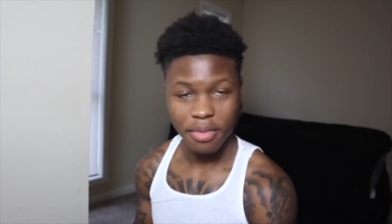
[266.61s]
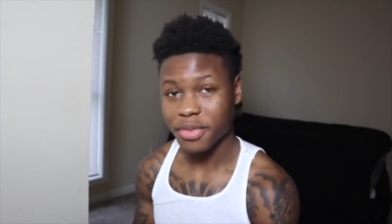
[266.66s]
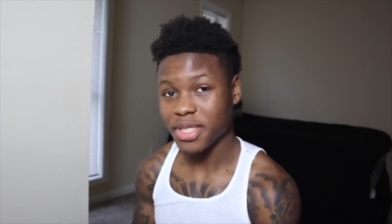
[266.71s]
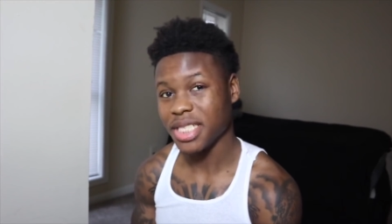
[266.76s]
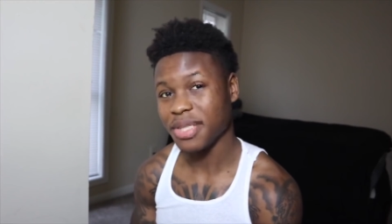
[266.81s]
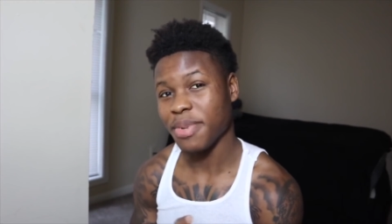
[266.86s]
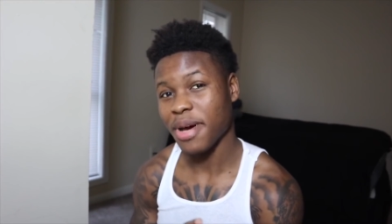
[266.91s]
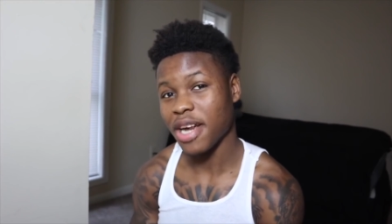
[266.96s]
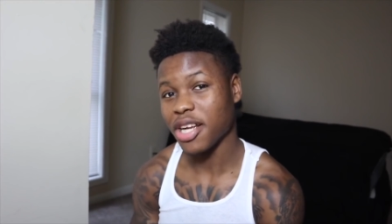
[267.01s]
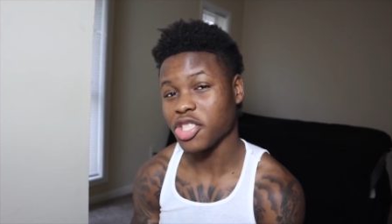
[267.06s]

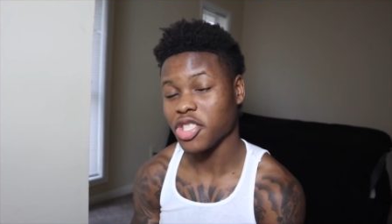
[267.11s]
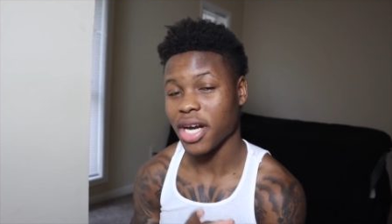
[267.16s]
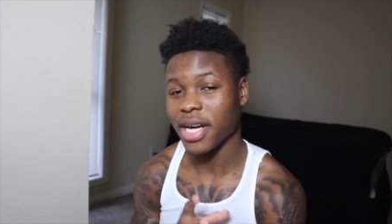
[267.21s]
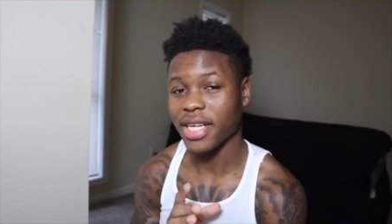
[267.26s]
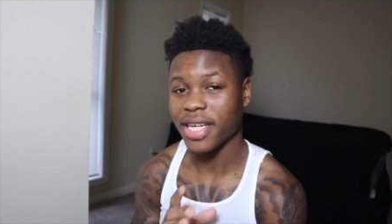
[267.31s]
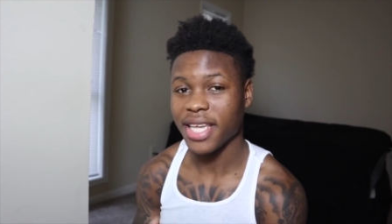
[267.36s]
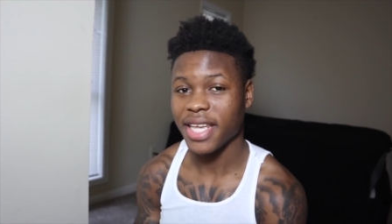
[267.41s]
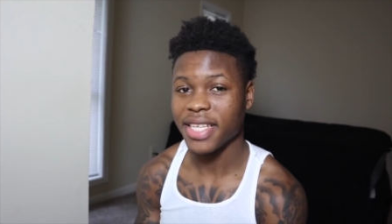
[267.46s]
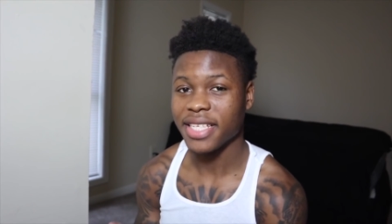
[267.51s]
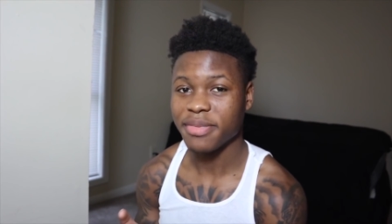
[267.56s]
Just about to try to
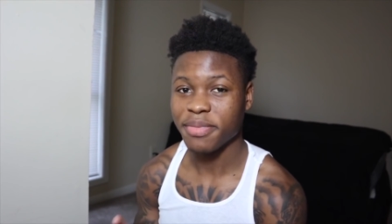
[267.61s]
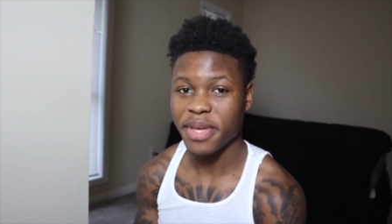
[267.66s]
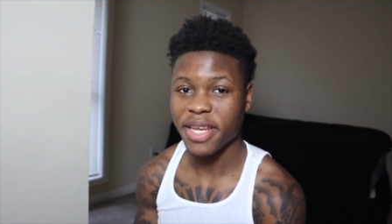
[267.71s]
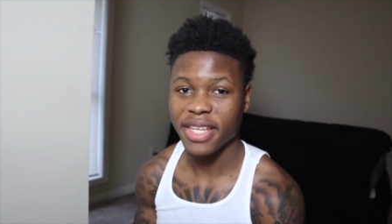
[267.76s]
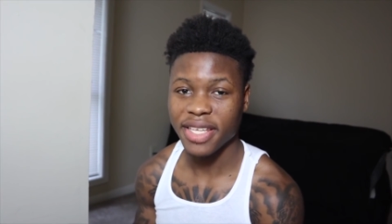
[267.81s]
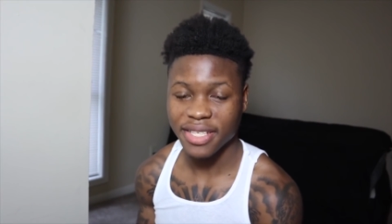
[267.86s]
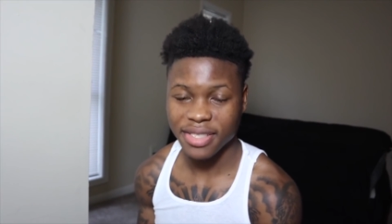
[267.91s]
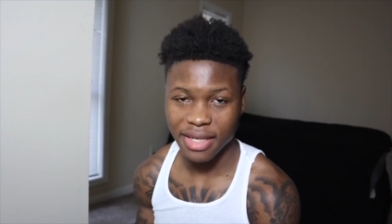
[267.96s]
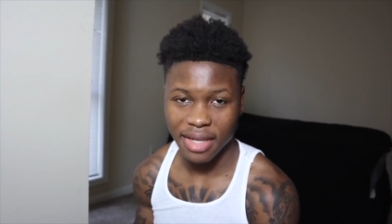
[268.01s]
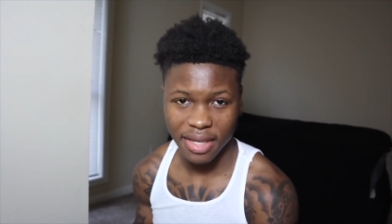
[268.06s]
get as
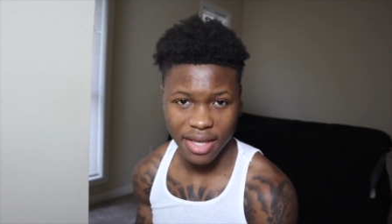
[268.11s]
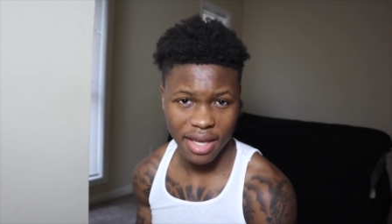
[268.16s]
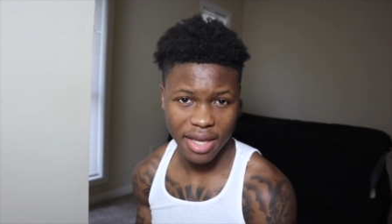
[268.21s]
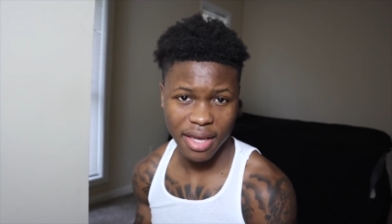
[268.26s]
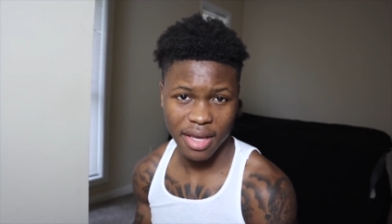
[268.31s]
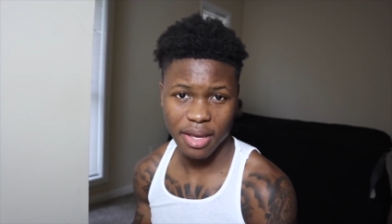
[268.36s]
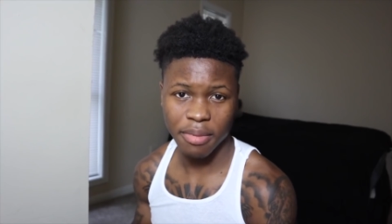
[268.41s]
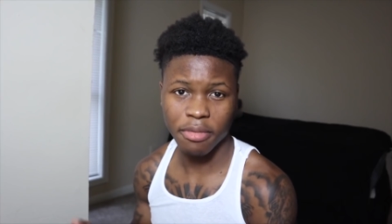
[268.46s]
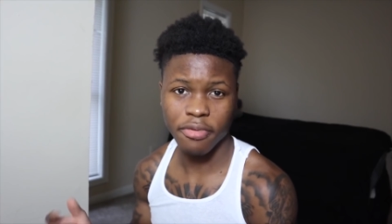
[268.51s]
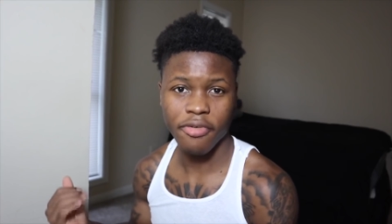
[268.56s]
many as I
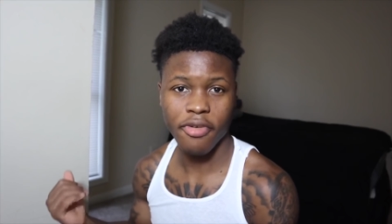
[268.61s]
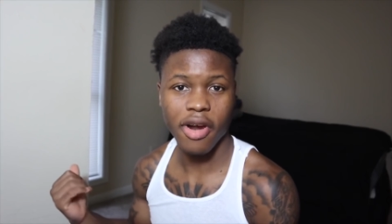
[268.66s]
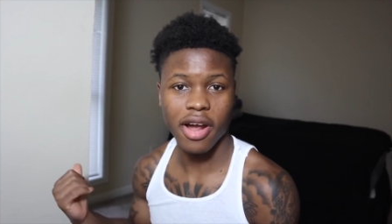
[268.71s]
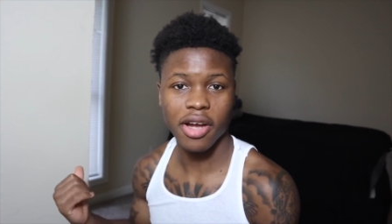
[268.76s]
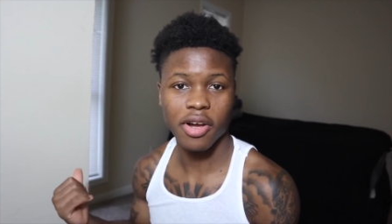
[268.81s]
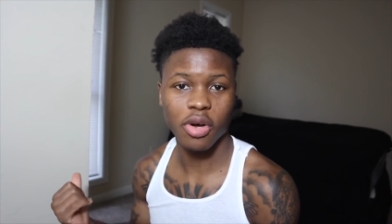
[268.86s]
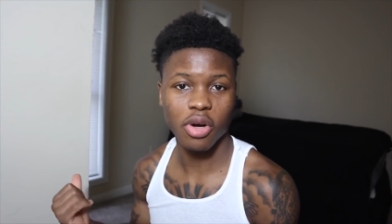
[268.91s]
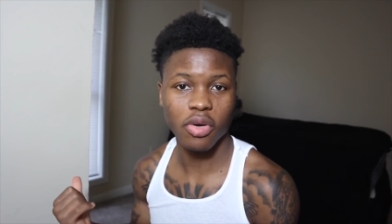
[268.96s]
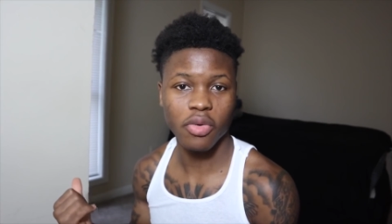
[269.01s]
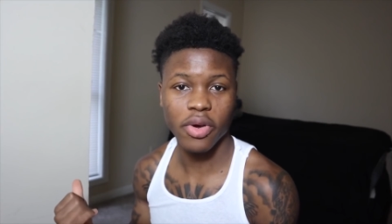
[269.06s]
can before I
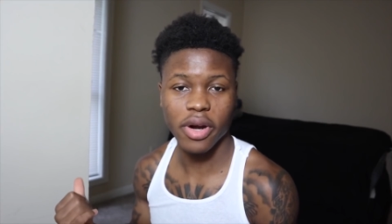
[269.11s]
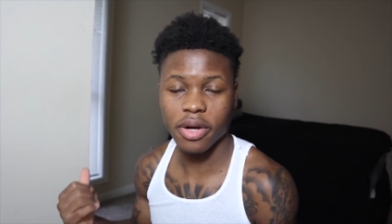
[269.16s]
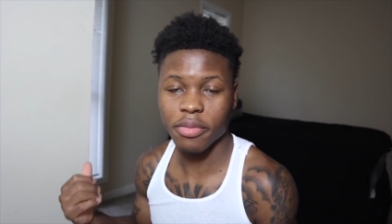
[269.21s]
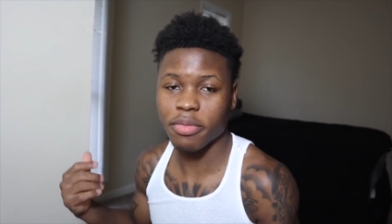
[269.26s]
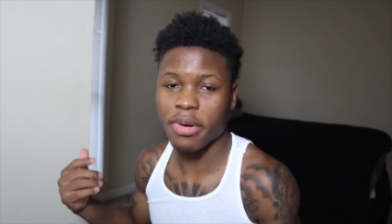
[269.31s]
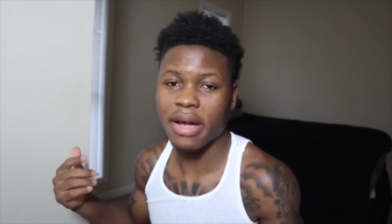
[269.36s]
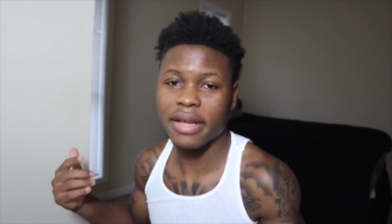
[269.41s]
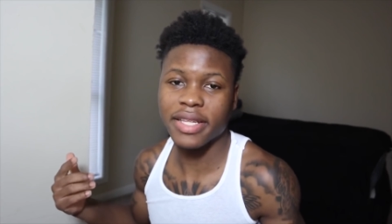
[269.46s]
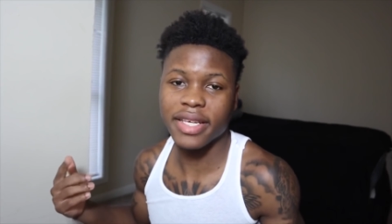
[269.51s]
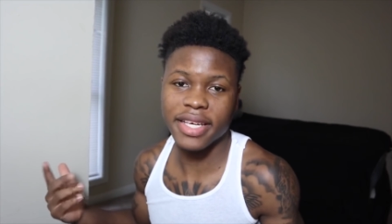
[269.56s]
go to work.
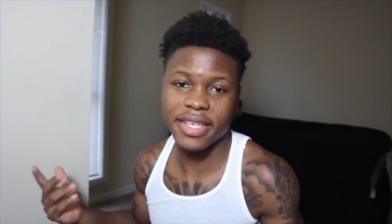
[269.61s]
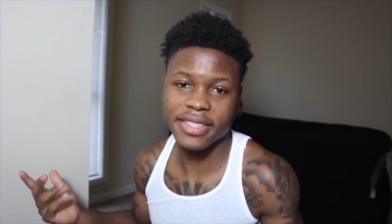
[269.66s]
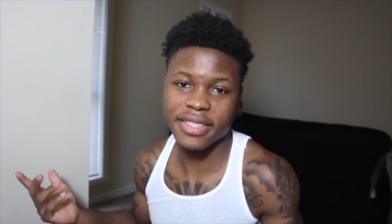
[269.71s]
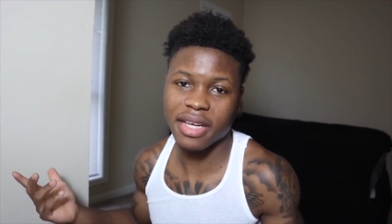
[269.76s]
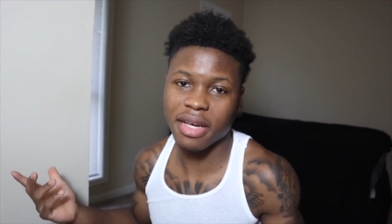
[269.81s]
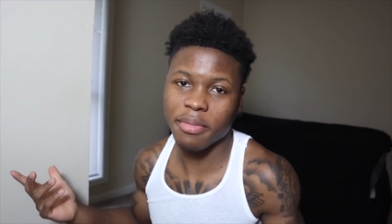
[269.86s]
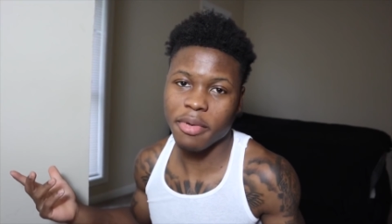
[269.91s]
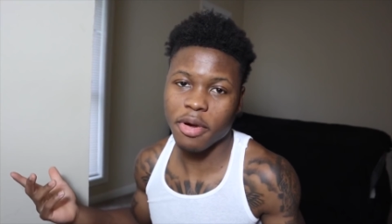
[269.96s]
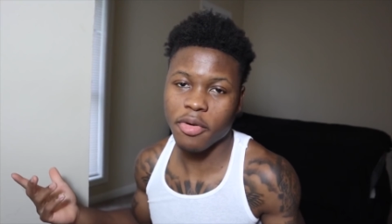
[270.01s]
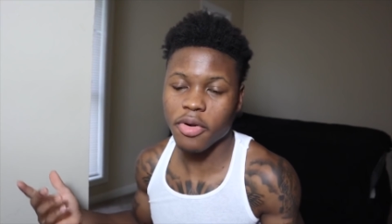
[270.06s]
Probably get
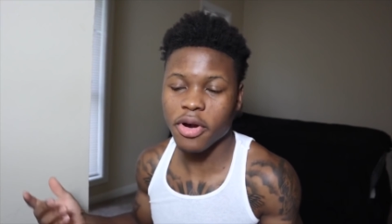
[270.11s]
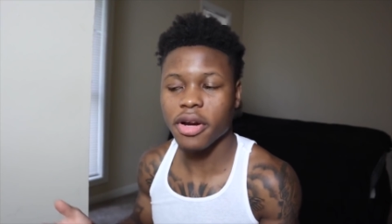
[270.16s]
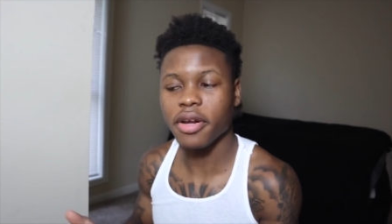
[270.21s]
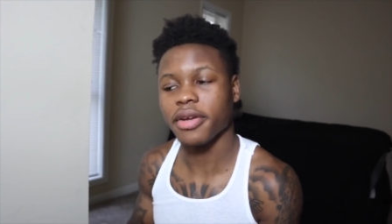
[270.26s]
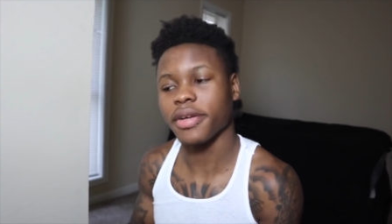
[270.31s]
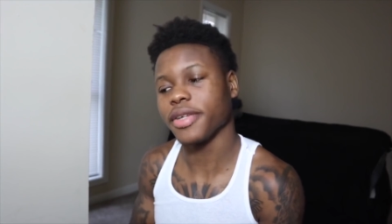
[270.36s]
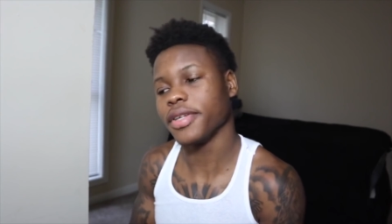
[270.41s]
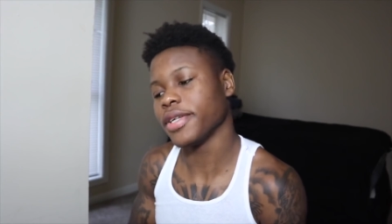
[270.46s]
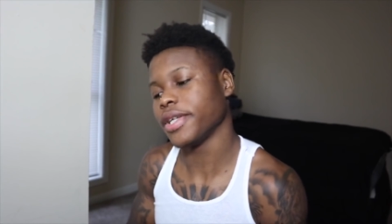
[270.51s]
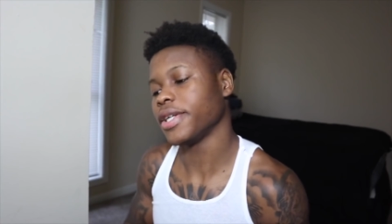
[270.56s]
some at work.